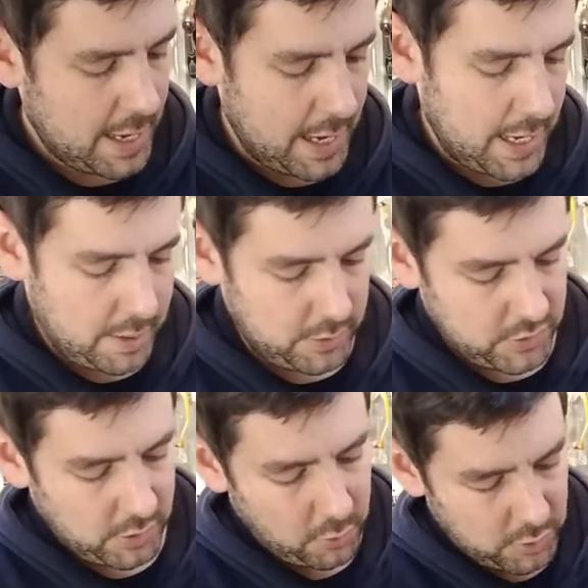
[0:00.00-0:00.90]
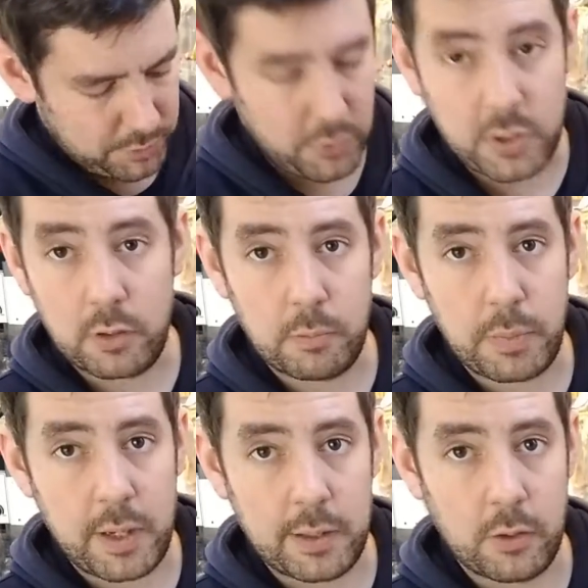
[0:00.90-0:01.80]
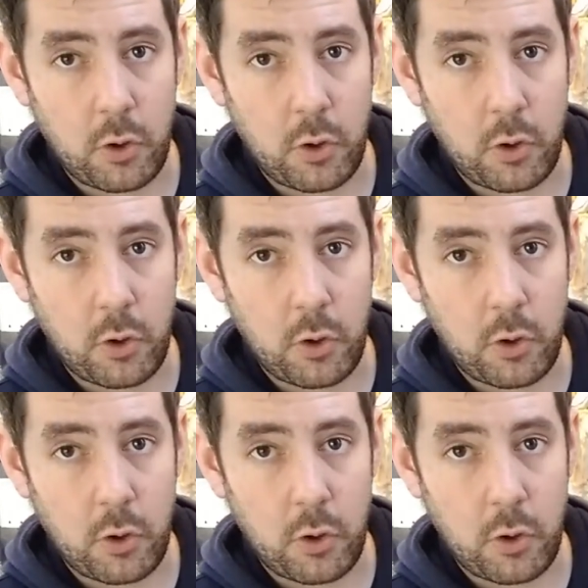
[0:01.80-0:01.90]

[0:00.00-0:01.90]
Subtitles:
just a corresponding bearing